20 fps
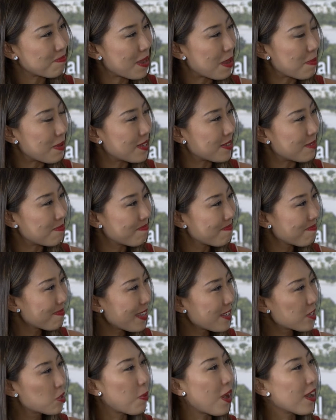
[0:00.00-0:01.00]
maybe
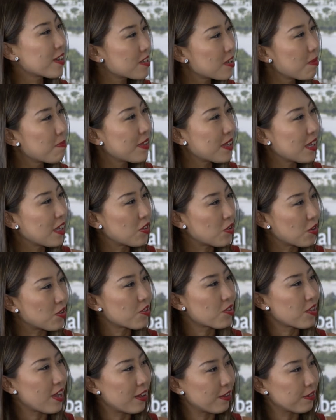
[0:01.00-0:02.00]
sparked something in
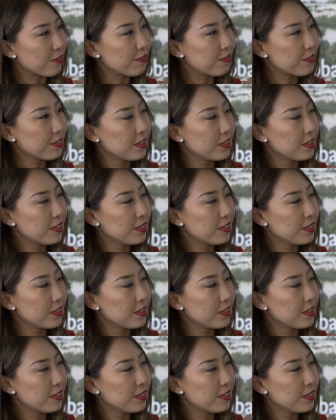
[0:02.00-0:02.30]
yourself.